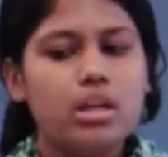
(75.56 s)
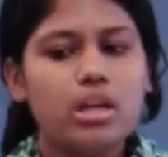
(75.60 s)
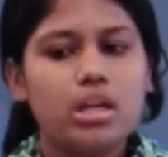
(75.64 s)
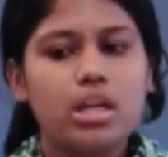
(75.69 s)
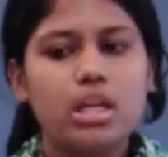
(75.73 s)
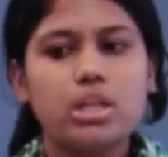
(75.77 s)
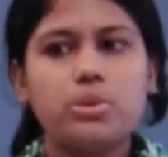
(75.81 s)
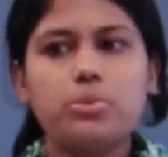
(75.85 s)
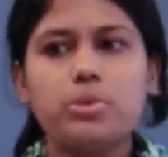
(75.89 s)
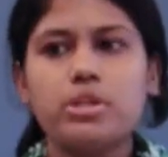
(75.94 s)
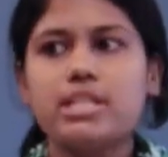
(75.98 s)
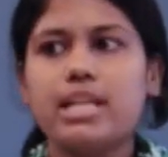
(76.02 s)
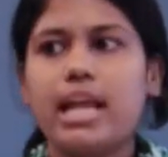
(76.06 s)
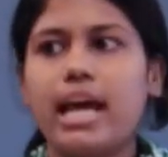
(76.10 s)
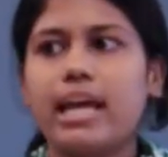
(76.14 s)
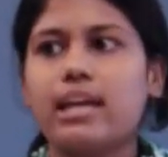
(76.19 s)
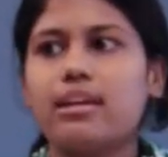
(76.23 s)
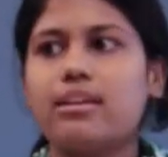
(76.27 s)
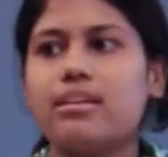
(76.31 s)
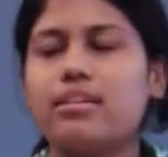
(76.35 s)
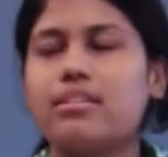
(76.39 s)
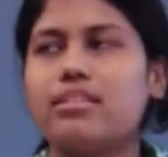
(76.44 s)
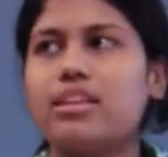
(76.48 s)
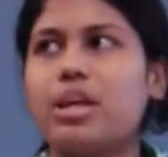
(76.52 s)
it was
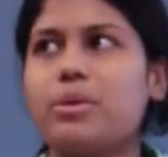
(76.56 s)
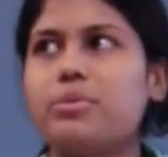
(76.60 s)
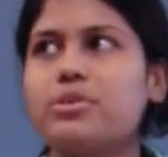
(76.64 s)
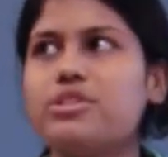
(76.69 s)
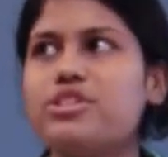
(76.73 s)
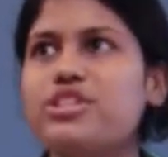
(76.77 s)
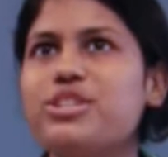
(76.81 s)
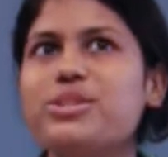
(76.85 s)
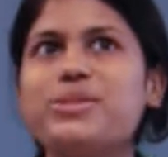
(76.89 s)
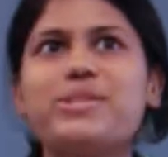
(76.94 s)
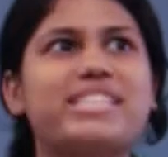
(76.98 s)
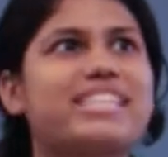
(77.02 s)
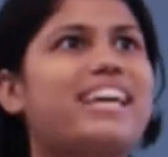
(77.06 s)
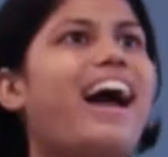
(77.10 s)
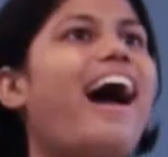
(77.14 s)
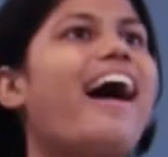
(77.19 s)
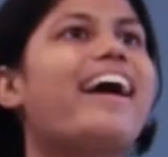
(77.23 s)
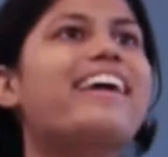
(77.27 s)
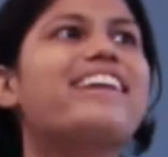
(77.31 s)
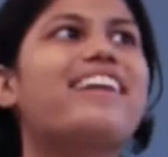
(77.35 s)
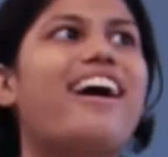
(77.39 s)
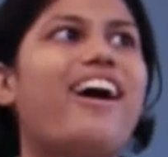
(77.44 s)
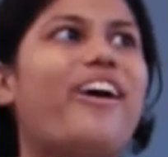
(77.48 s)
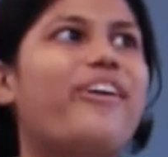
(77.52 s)
like there was a new
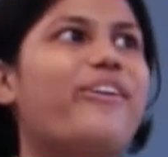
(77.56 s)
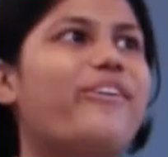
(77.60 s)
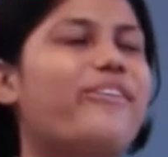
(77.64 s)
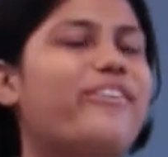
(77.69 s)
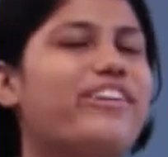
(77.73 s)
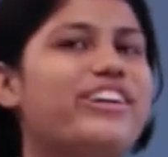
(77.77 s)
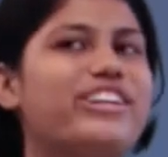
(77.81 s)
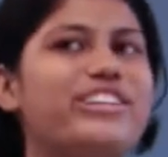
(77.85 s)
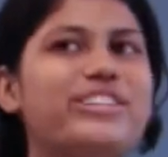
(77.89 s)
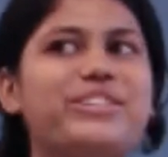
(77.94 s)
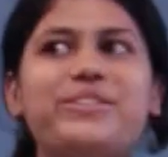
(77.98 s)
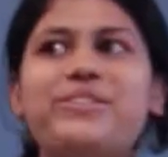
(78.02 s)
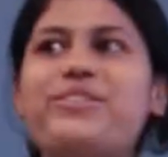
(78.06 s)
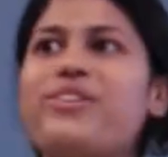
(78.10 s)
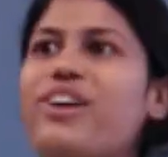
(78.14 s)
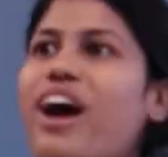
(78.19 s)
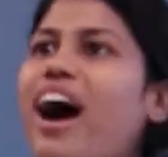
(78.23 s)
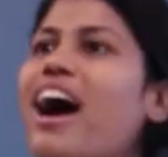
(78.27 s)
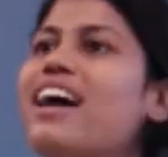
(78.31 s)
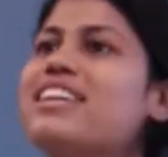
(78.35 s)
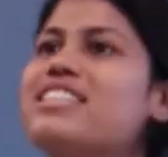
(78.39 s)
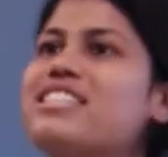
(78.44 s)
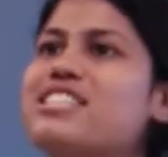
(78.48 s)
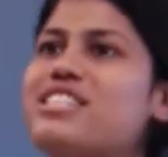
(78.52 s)
sky now, a new
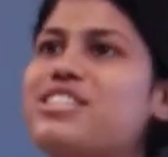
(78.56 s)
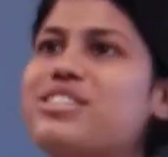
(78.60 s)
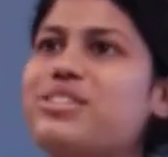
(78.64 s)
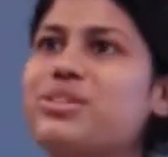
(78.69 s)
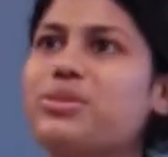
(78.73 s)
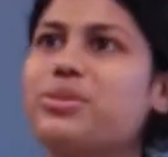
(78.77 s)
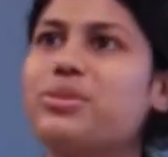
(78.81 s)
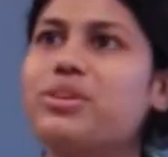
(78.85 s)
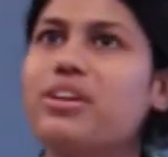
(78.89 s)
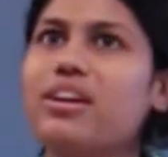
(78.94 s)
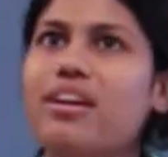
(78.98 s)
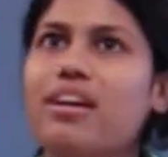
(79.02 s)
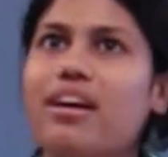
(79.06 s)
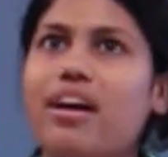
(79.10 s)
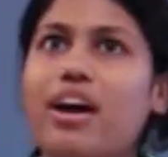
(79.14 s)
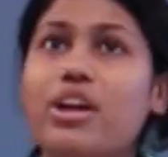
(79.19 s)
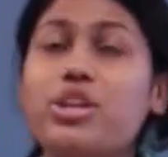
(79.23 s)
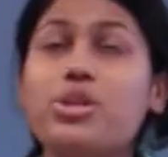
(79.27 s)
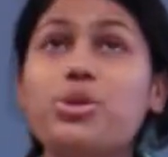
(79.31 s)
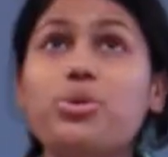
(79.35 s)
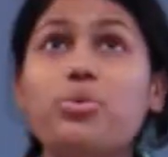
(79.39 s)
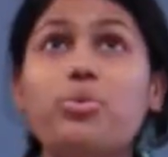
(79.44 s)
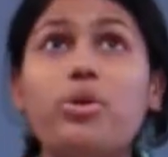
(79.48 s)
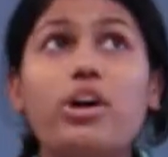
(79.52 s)
grass too, a
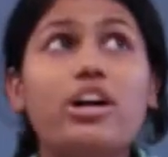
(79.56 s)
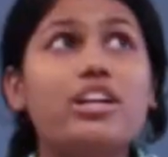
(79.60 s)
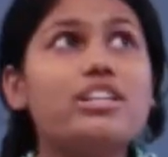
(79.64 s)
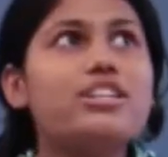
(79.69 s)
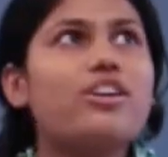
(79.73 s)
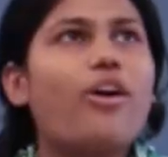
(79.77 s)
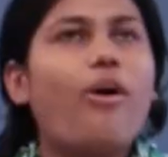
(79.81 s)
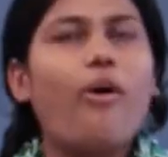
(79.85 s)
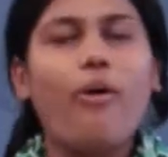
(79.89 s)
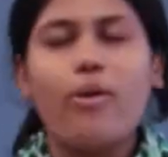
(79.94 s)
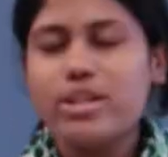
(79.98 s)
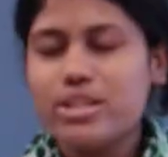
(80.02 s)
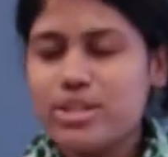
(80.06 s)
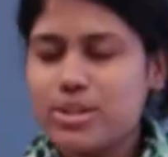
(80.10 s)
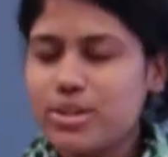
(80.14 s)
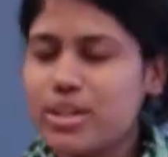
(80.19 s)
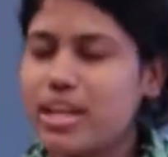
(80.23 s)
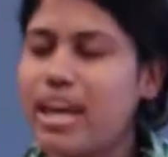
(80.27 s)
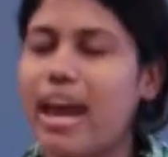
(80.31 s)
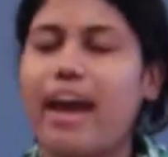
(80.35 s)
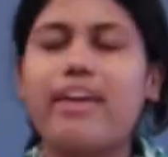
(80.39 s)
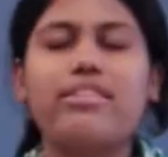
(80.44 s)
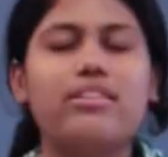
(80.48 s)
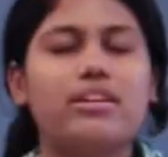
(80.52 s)
new world
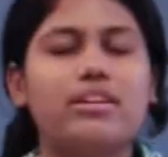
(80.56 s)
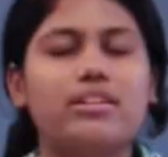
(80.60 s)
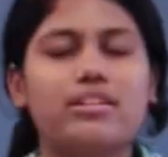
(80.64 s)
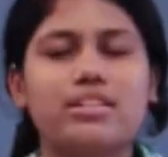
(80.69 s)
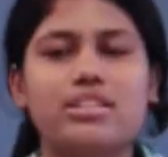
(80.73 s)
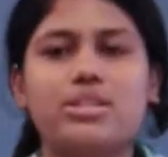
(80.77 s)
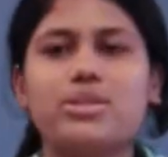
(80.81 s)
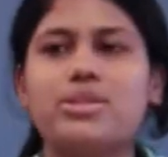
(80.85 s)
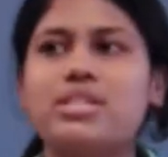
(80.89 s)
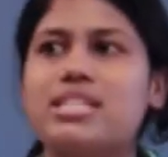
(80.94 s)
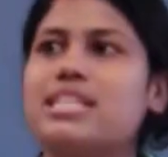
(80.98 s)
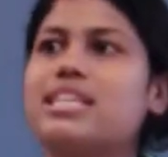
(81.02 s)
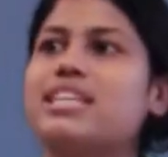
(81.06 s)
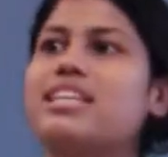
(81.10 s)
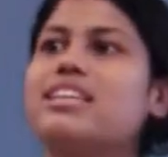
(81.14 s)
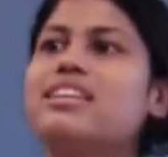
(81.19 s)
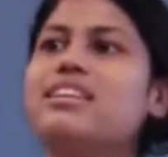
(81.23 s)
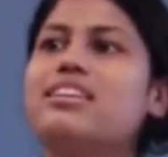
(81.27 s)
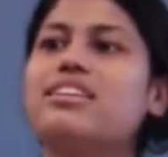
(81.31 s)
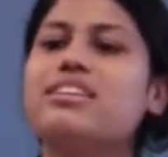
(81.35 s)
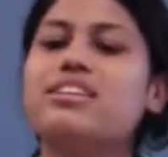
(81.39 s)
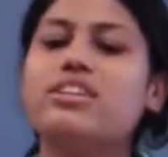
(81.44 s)
altogether to see.